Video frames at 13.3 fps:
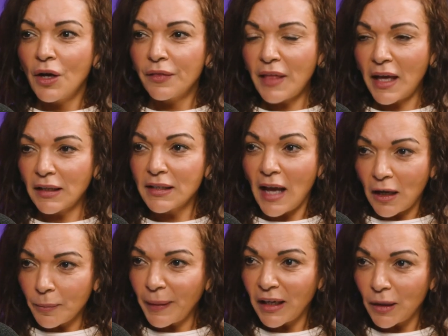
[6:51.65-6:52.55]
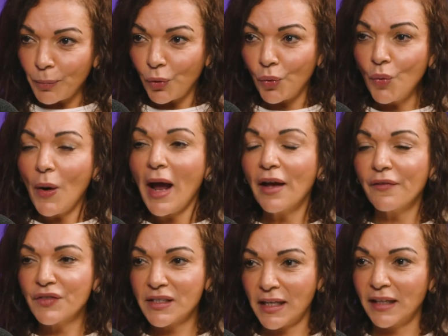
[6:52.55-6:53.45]
that young people have
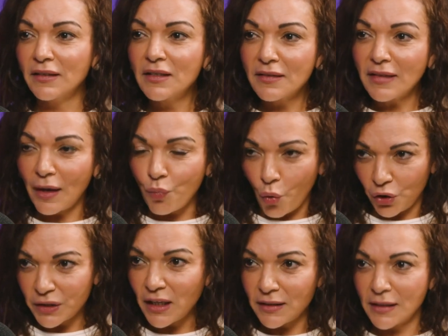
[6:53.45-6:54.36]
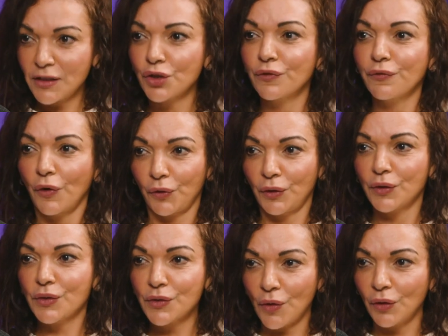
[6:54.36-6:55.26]
said they want us to
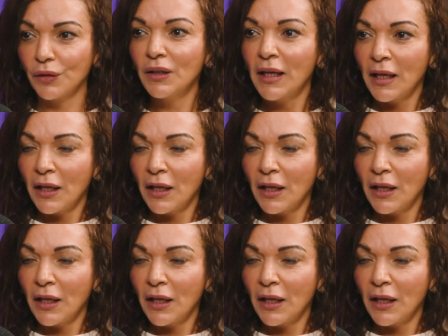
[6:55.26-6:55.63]
focus on.